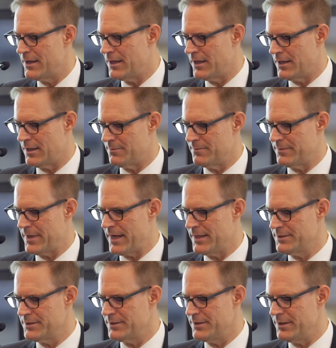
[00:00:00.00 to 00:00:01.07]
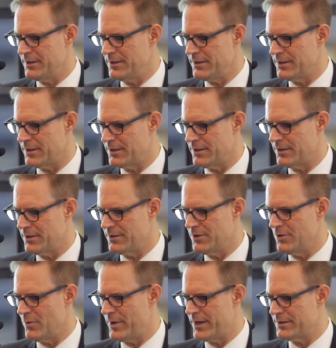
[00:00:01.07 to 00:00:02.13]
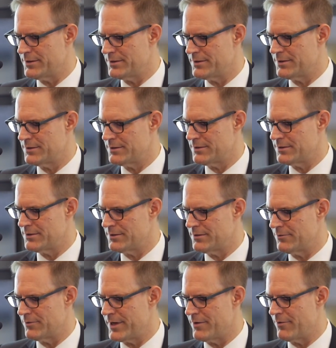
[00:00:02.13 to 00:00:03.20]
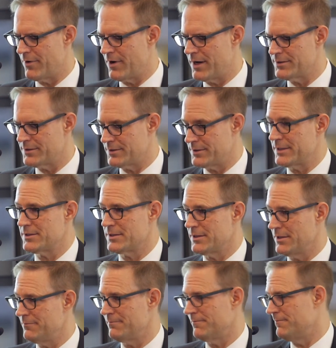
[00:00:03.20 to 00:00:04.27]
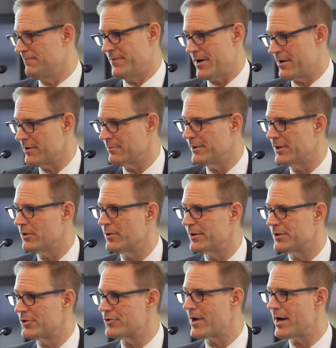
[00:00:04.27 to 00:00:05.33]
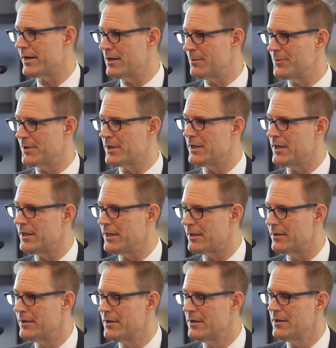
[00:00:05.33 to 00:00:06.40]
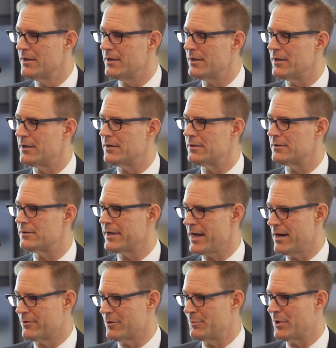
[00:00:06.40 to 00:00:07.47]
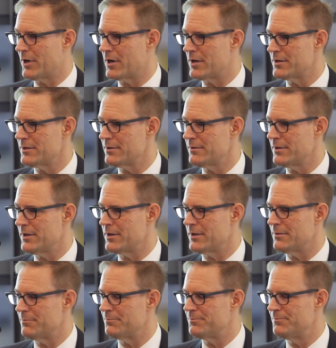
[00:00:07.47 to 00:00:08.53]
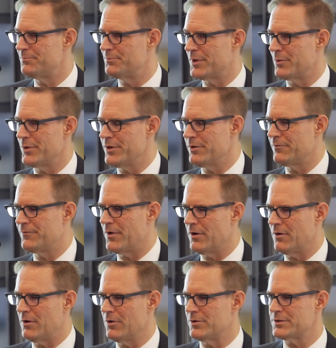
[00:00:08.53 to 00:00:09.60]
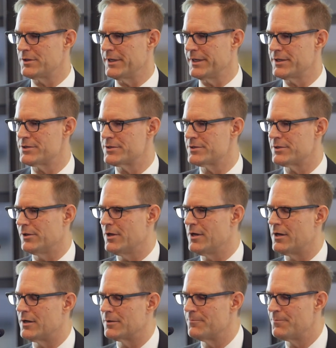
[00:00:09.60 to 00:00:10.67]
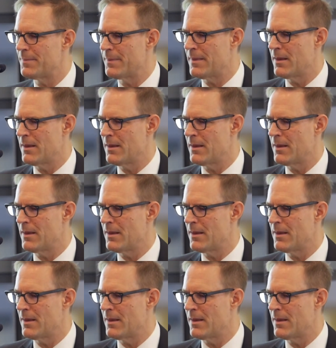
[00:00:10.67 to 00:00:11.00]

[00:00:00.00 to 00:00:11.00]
As the U.S. rate rises, that's invariably going to drag up the Canadian counterpart. But when you follow all those linkages along,